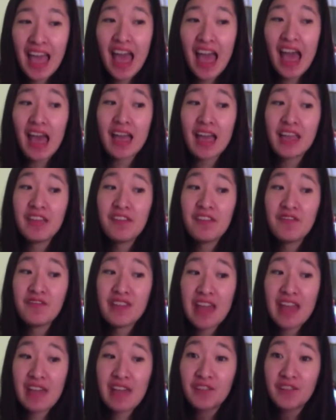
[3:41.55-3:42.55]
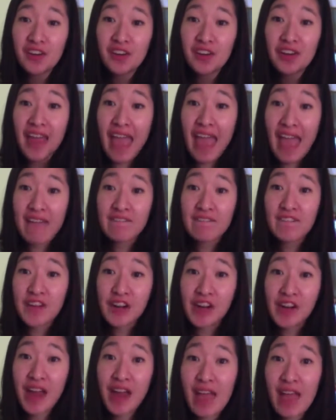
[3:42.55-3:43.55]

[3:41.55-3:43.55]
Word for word: I have never, ever,